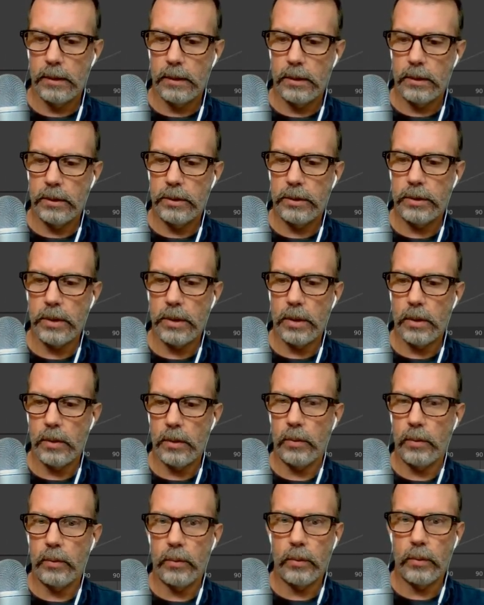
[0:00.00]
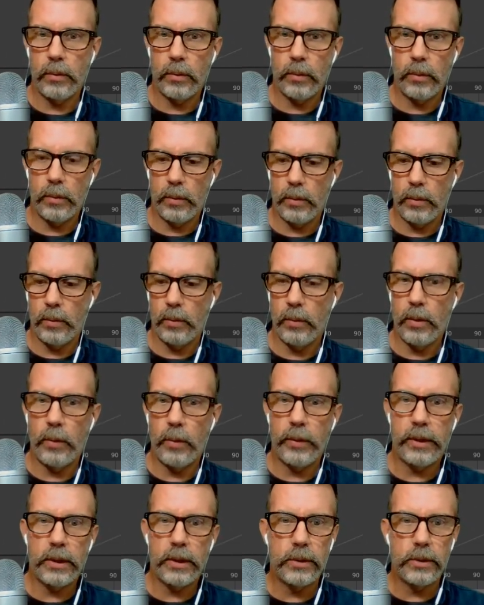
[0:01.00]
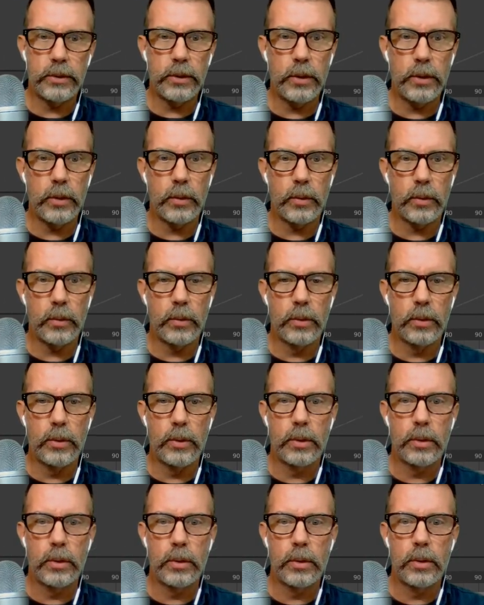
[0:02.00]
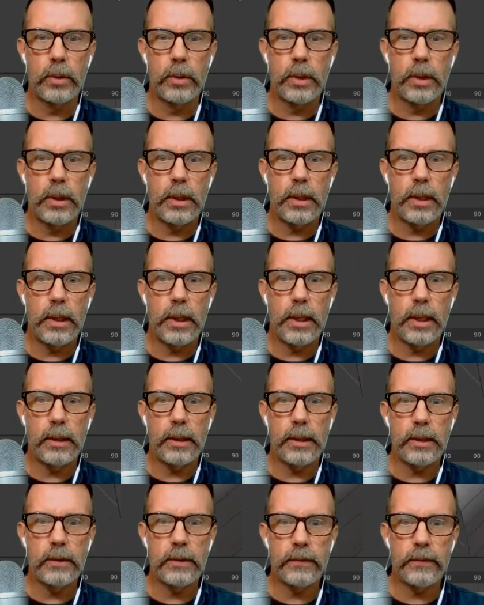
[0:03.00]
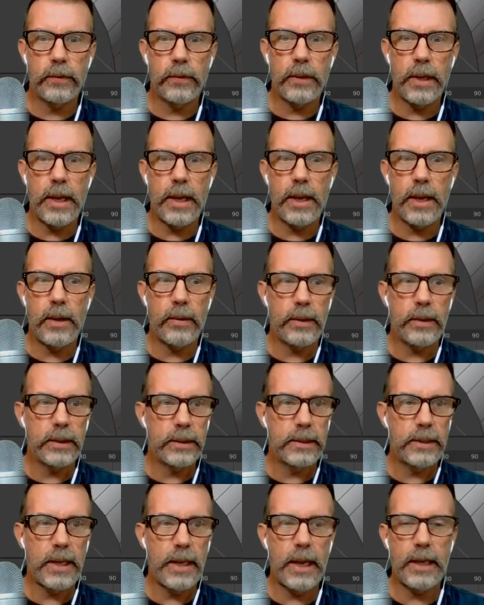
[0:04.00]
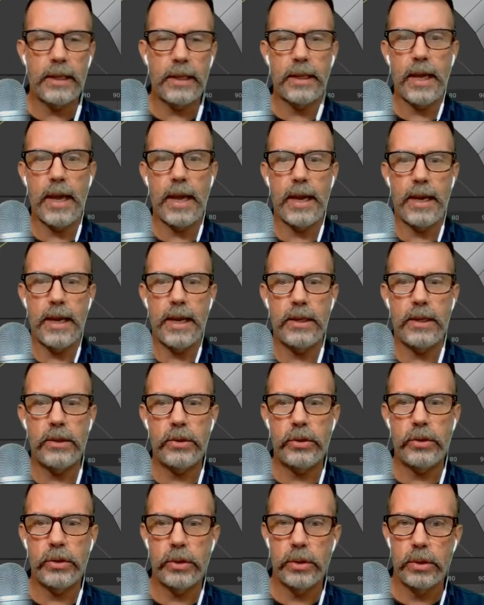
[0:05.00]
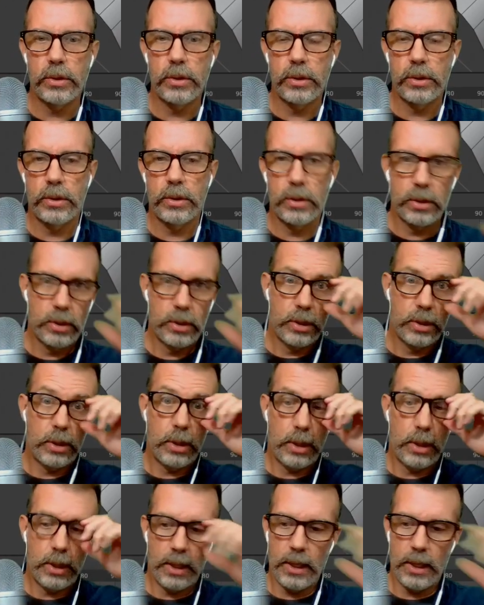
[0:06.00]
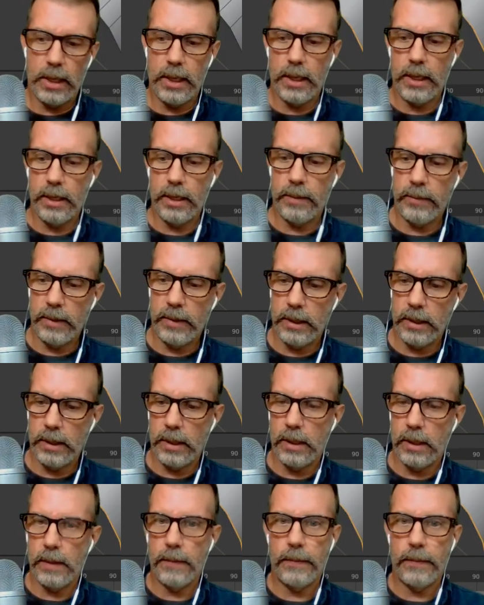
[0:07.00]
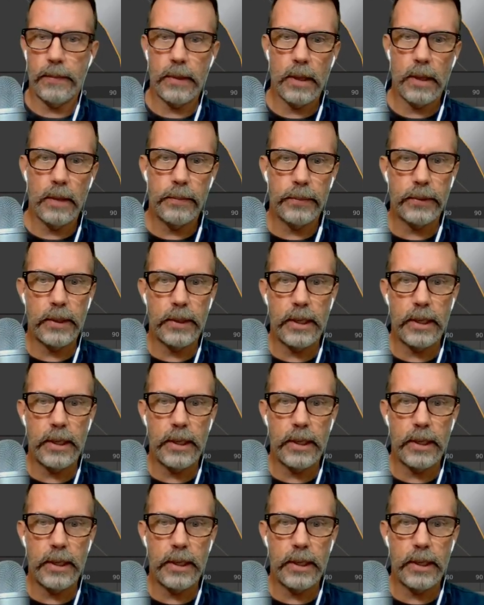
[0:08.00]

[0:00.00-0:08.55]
So what we could do, at least for now, is take that edge, and let me apply